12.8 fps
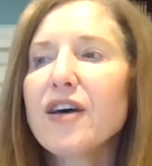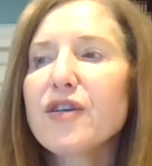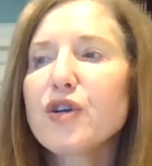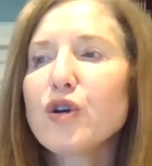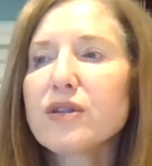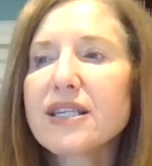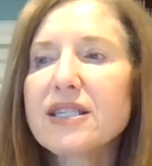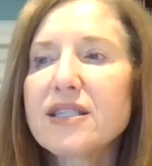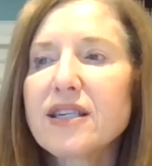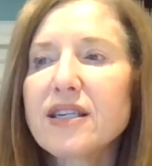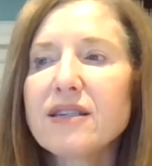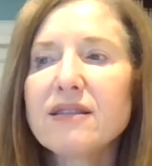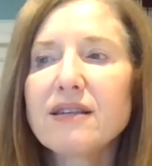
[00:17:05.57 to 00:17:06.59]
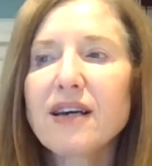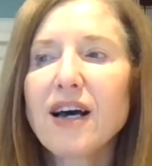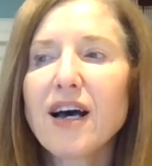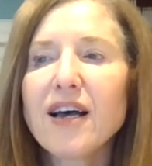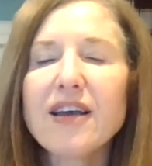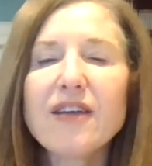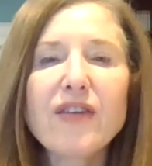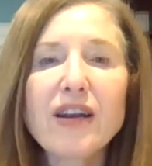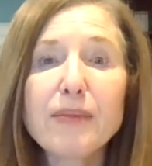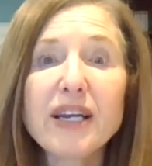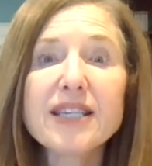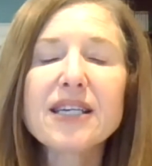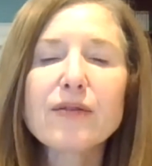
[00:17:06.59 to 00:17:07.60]
You're listed. If
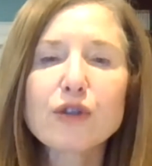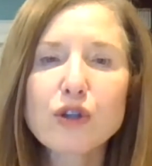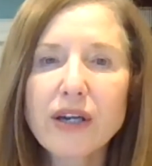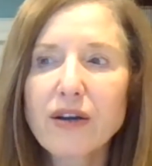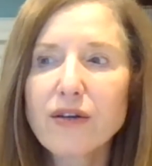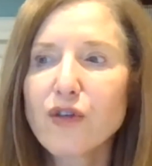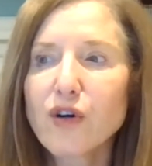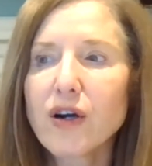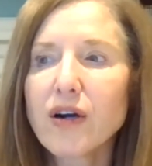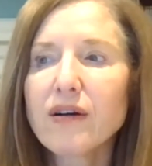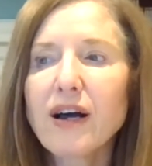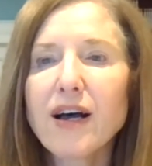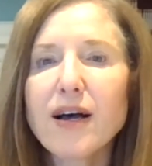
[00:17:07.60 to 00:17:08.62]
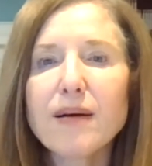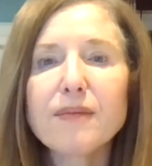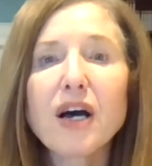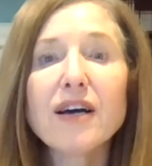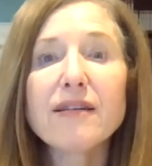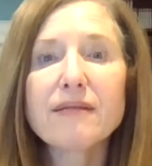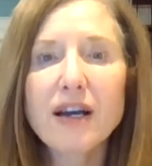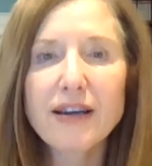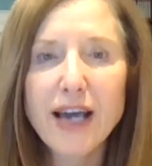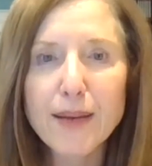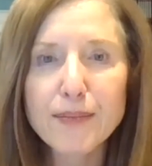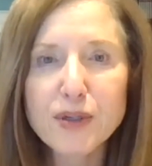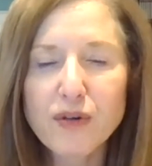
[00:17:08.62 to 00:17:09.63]
anybody's ever looking for a
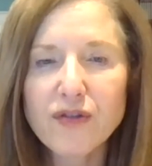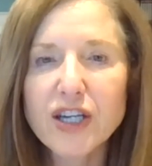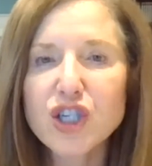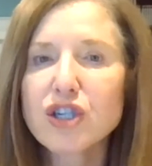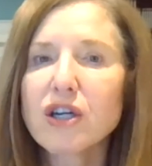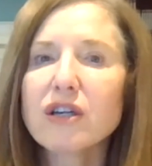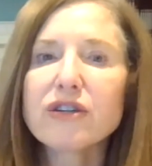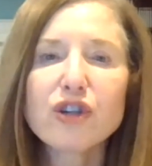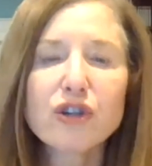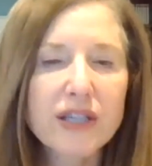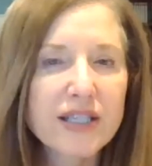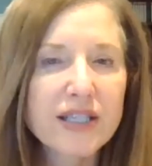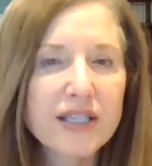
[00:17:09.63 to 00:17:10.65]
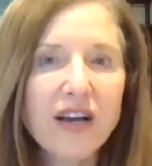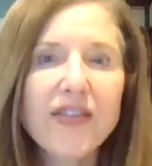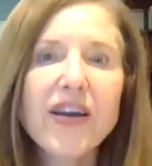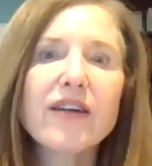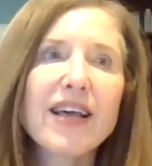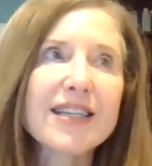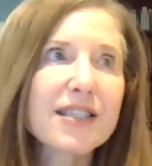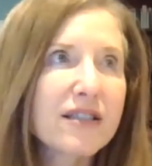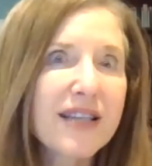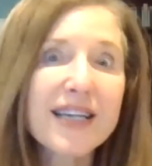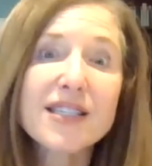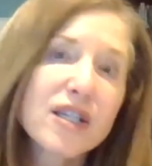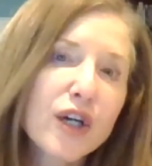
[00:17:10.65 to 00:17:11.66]
CAPS professional, you're listed on there.
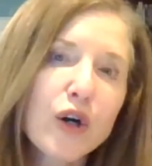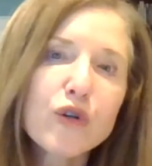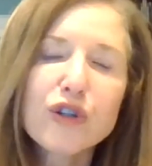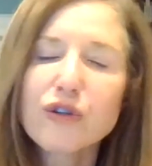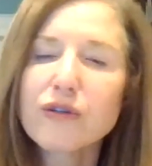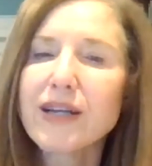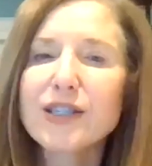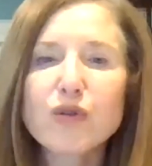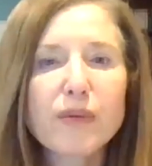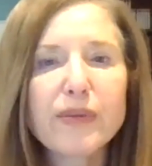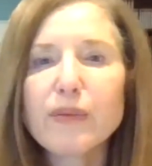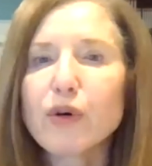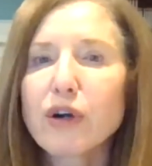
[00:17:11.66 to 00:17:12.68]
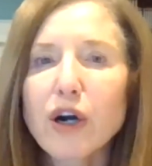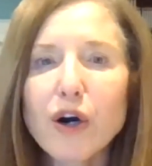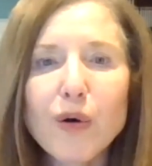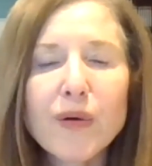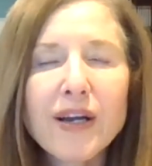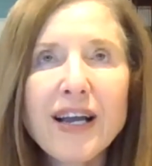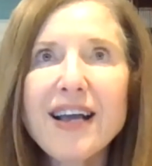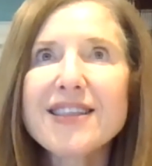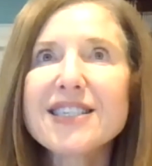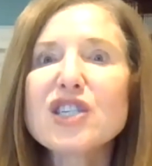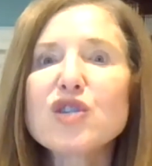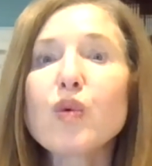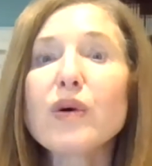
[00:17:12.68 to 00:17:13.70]
That's the go-to. That's where people go.
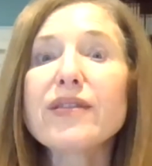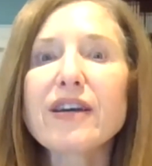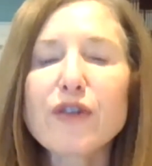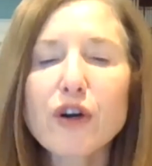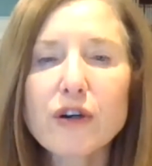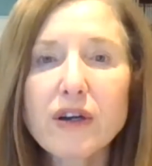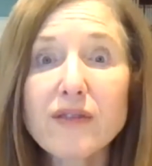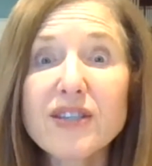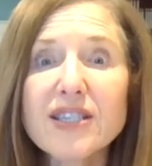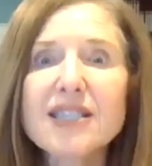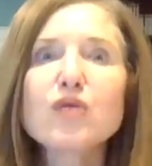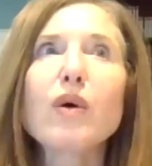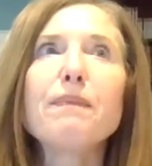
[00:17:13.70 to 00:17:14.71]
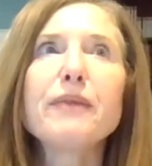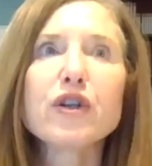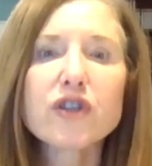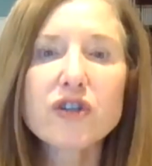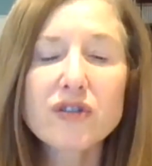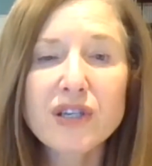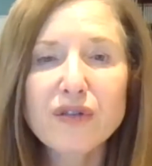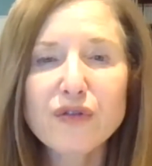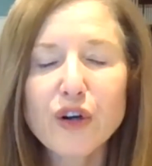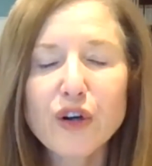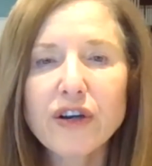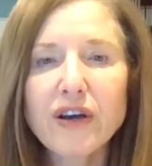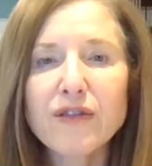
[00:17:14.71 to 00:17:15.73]
This is what they've heard of. This is what builders have
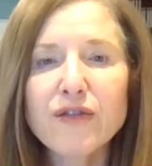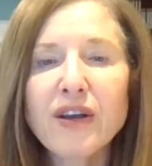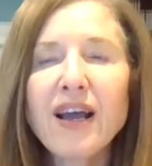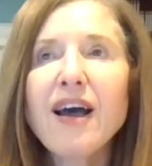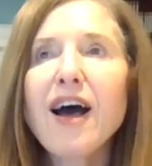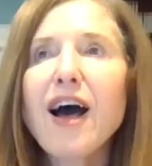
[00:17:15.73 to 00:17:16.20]
heard of.